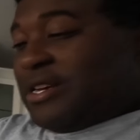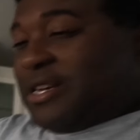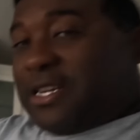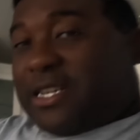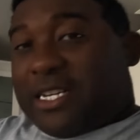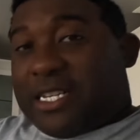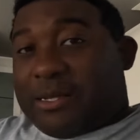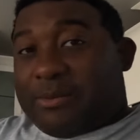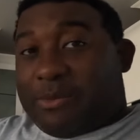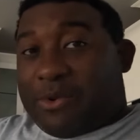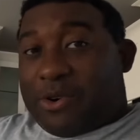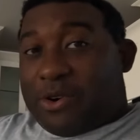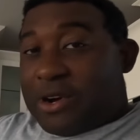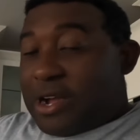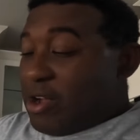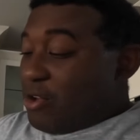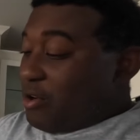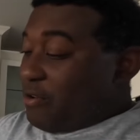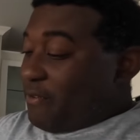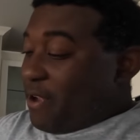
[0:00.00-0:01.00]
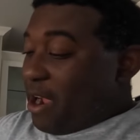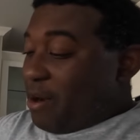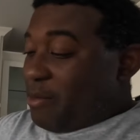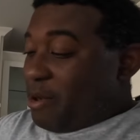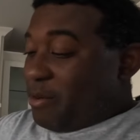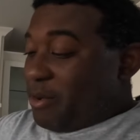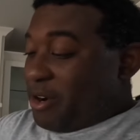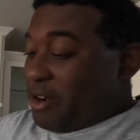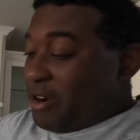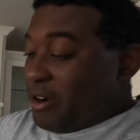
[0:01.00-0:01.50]
Cause boy, I don't know if y'all
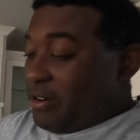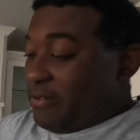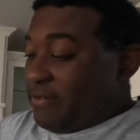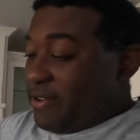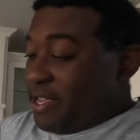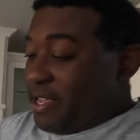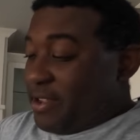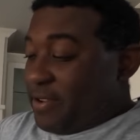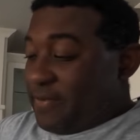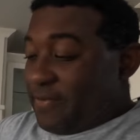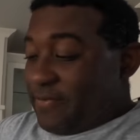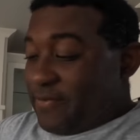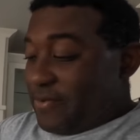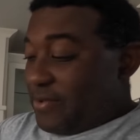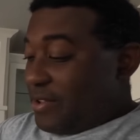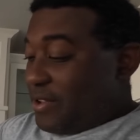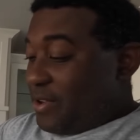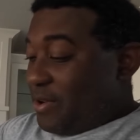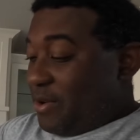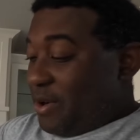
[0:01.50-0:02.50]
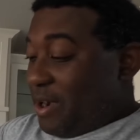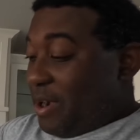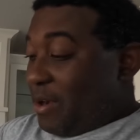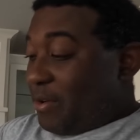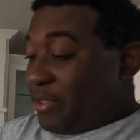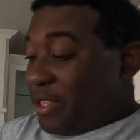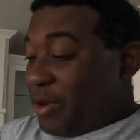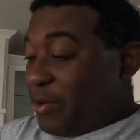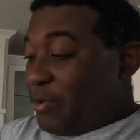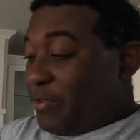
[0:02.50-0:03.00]
remember the RV. Well, I
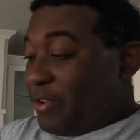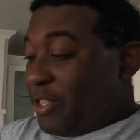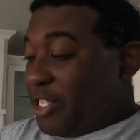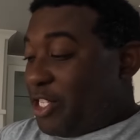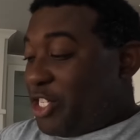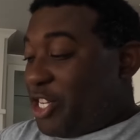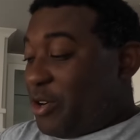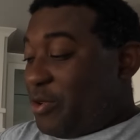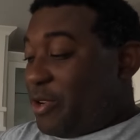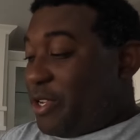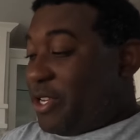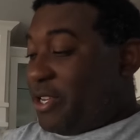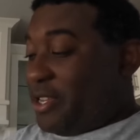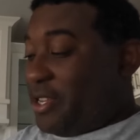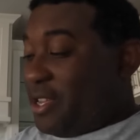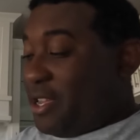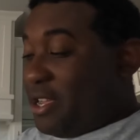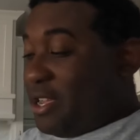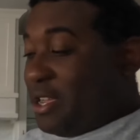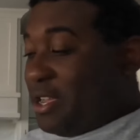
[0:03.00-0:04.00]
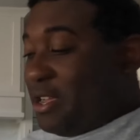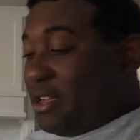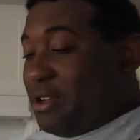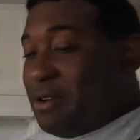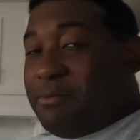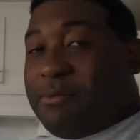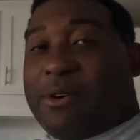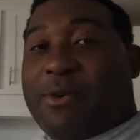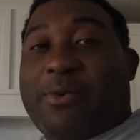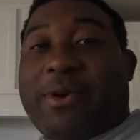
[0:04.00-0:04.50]
don't think we really showed it,
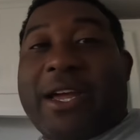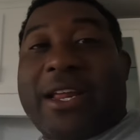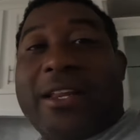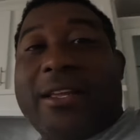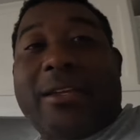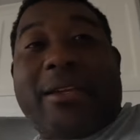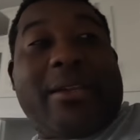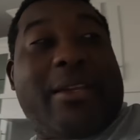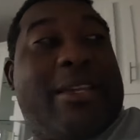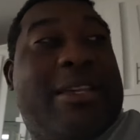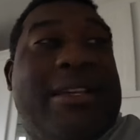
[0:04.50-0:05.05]
but we had to